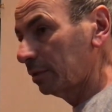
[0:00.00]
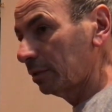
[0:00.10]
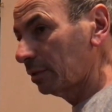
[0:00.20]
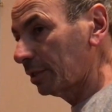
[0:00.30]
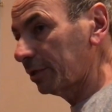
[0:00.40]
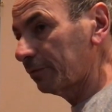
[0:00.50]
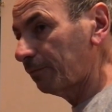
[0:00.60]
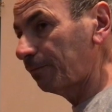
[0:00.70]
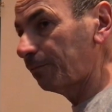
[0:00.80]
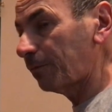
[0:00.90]
like
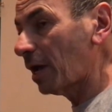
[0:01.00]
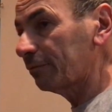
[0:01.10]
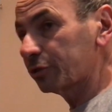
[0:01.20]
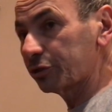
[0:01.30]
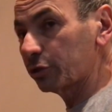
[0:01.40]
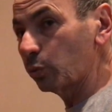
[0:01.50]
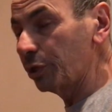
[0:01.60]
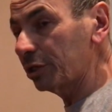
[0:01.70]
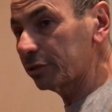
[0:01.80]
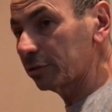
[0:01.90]
5 or 6
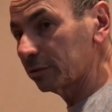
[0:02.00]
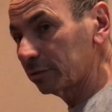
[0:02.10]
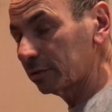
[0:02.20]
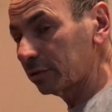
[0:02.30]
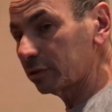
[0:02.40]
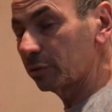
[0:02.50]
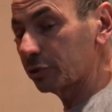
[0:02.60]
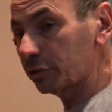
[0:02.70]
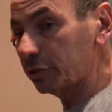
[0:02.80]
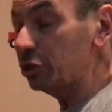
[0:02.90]
weeks because there was
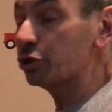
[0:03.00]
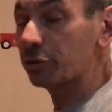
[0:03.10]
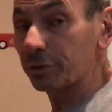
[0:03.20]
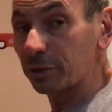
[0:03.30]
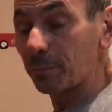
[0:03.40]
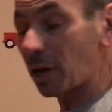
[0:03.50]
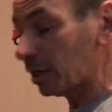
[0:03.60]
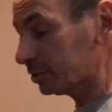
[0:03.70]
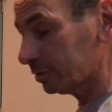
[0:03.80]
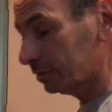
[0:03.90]
a t-shirt in the
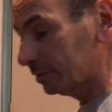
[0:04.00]
box.